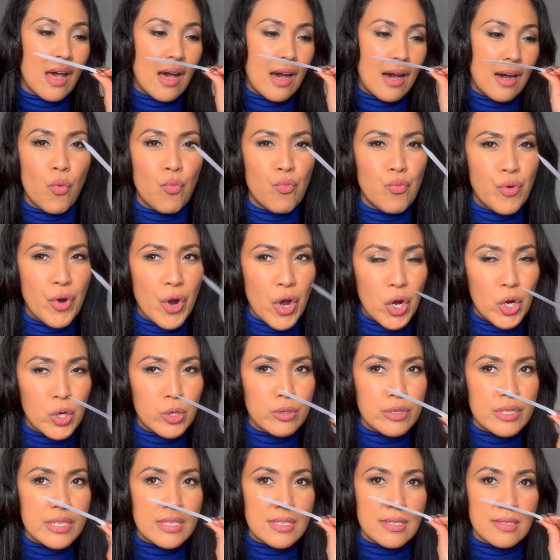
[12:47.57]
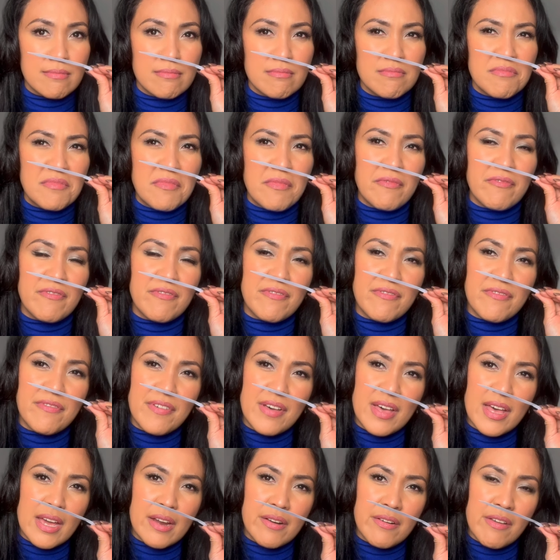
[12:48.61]
Uh, rose,
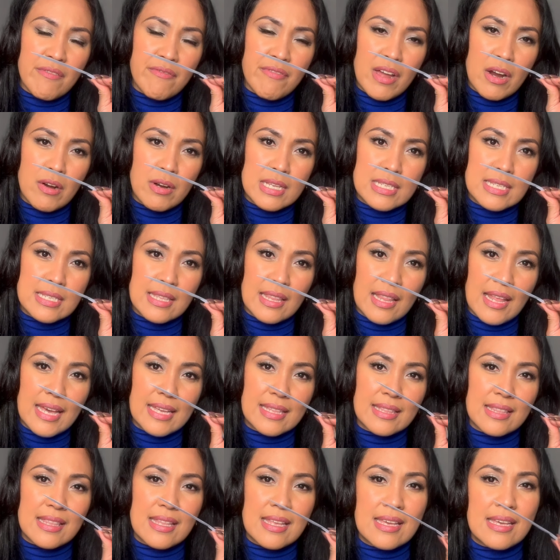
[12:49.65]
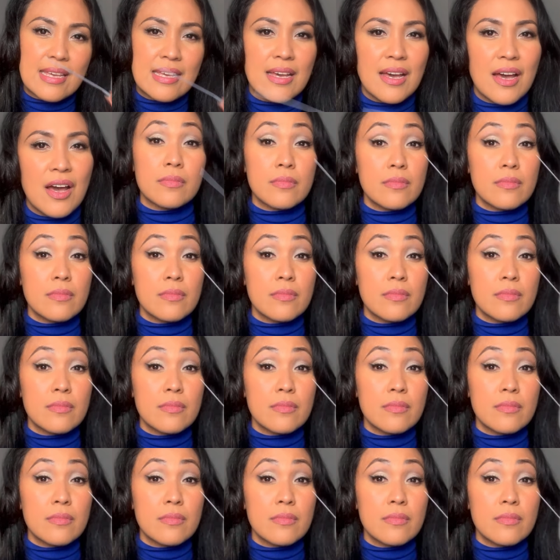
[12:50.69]
very, very slightly.